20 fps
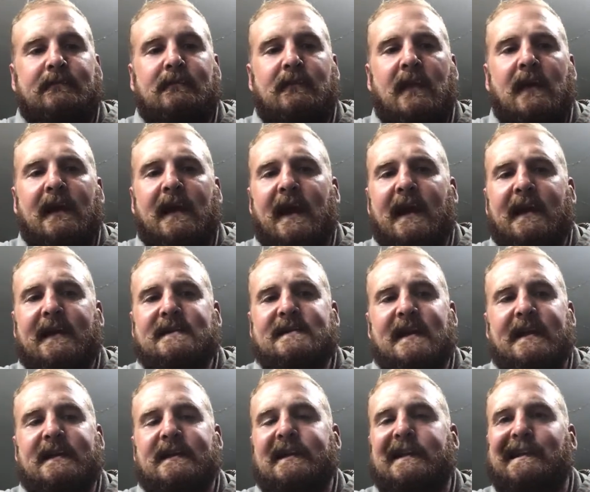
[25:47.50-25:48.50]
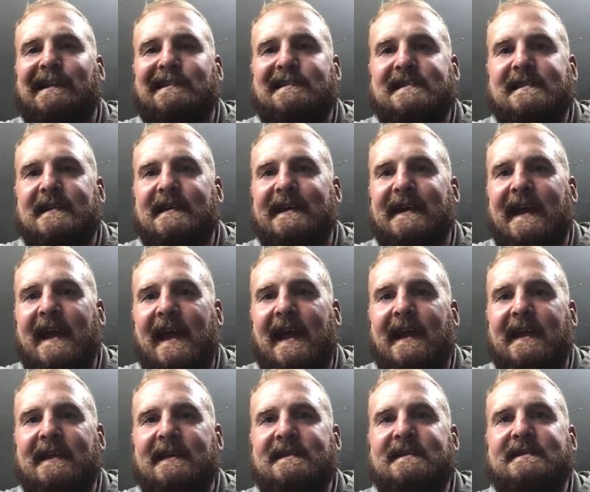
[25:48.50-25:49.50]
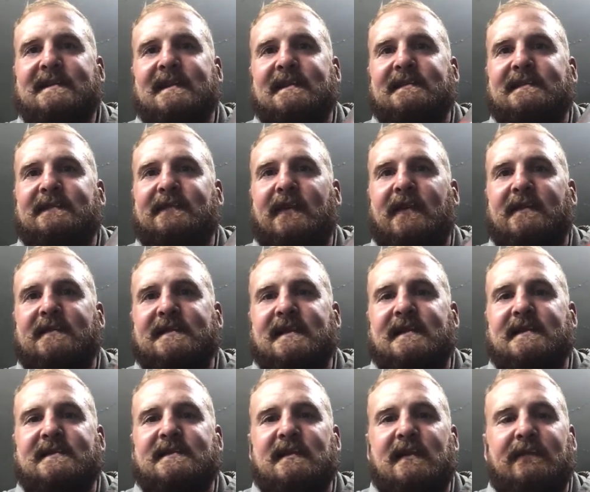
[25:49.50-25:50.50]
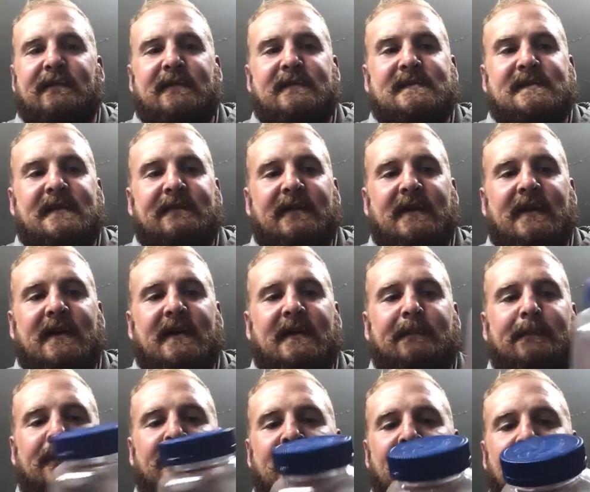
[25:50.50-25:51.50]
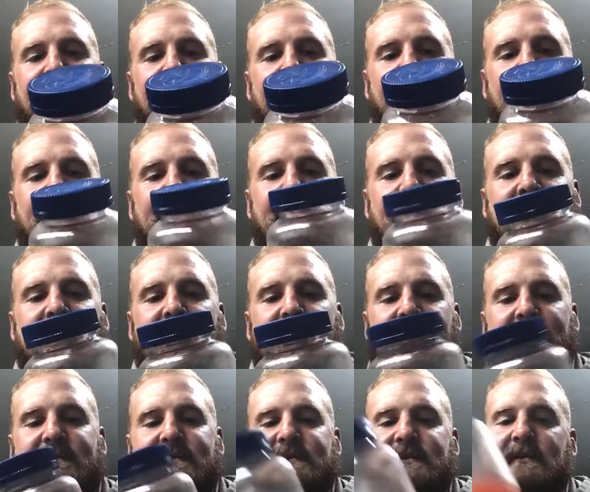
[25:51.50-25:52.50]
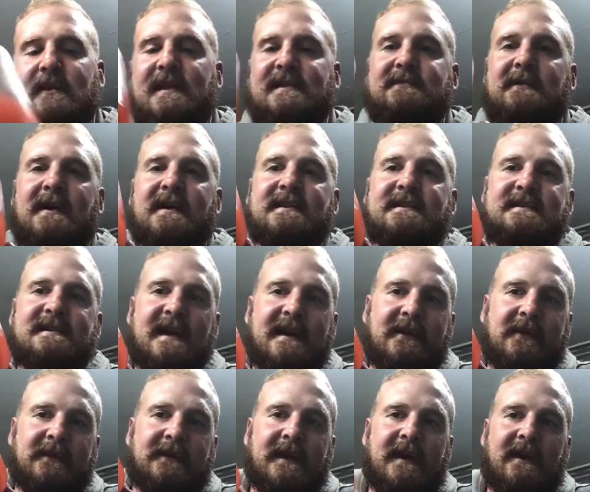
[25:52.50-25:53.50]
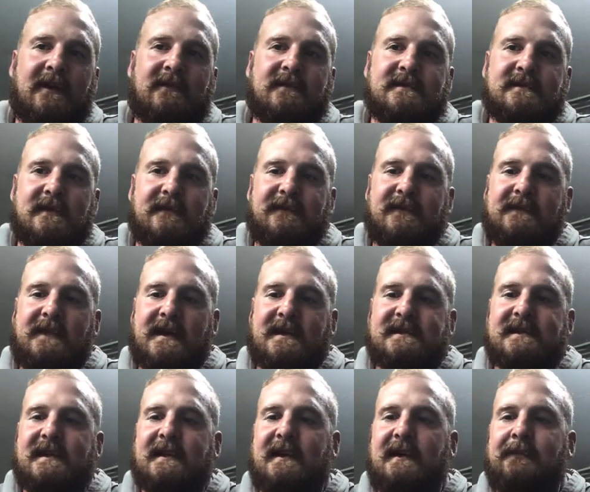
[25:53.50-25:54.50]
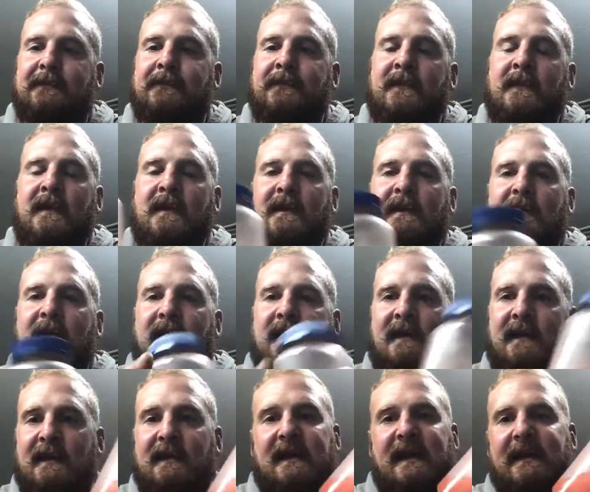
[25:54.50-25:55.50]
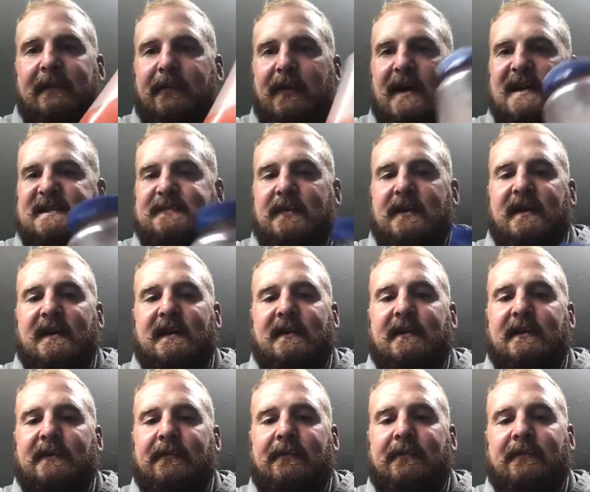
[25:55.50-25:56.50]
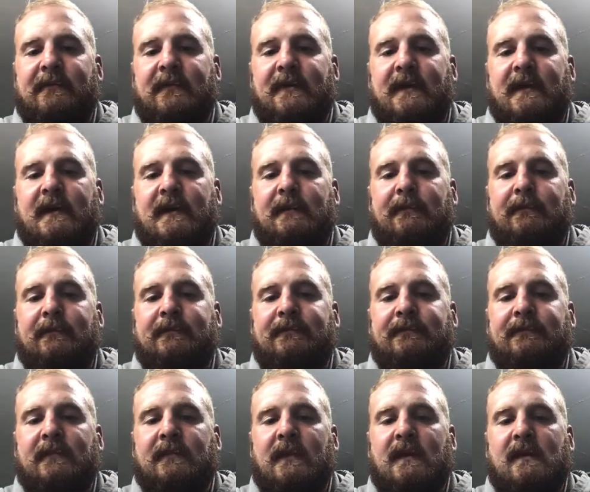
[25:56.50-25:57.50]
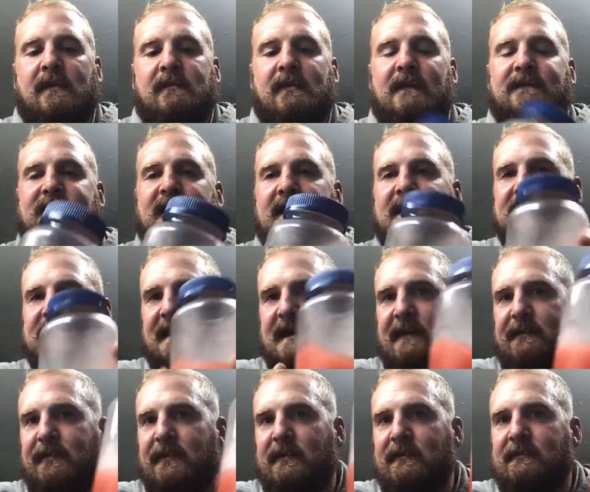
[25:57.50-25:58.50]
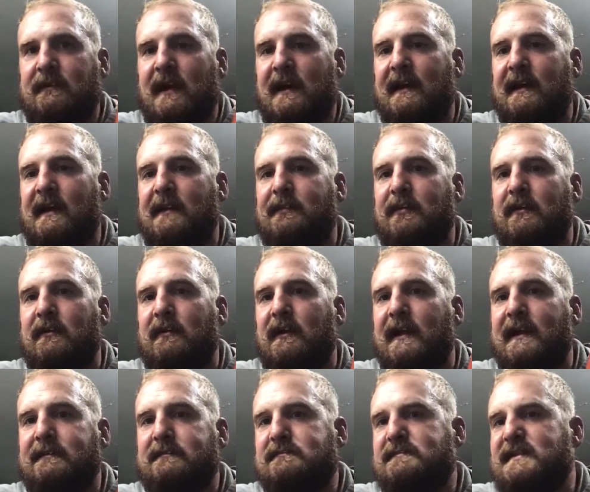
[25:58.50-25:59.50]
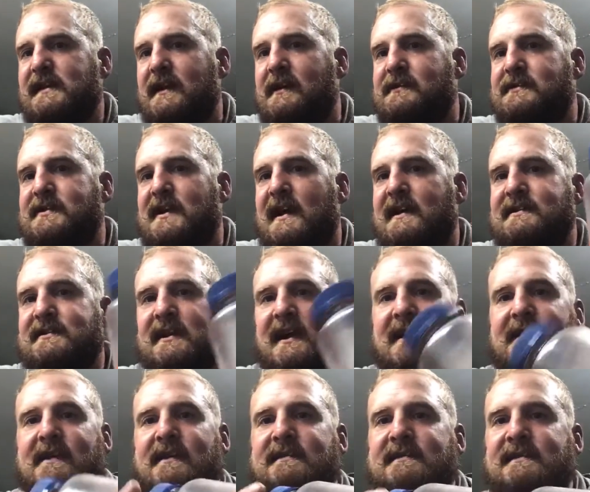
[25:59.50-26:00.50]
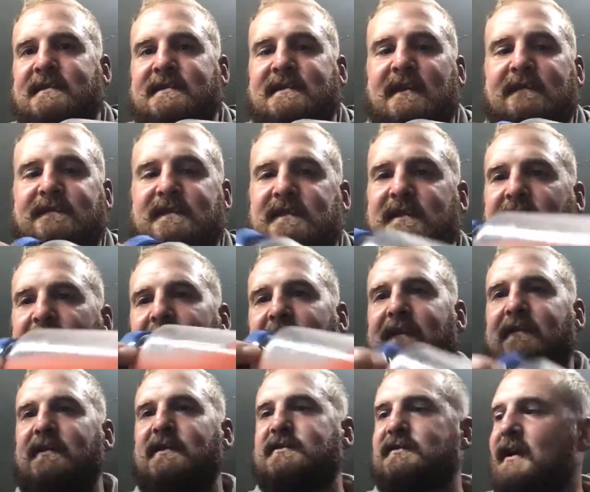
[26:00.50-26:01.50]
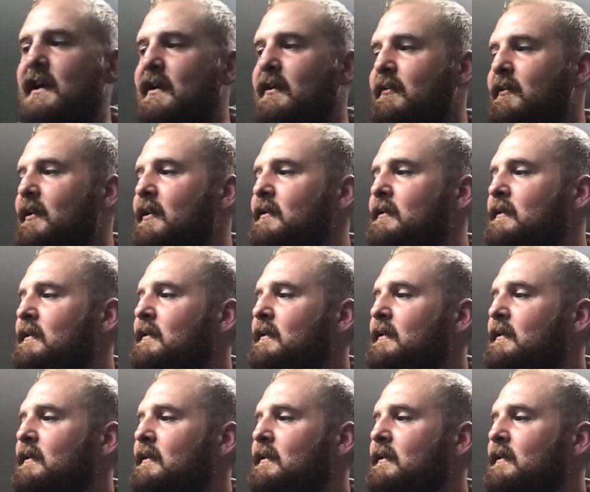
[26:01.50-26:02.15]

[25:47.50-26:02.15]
Kind of gives like a little slight haze as far as on the surface of a gun. So that's why it's settled out. So if you mix it up, it applies pretty good. But I've tried this on a couple like single shot shotguns and stuff, just kind of giving a trial run.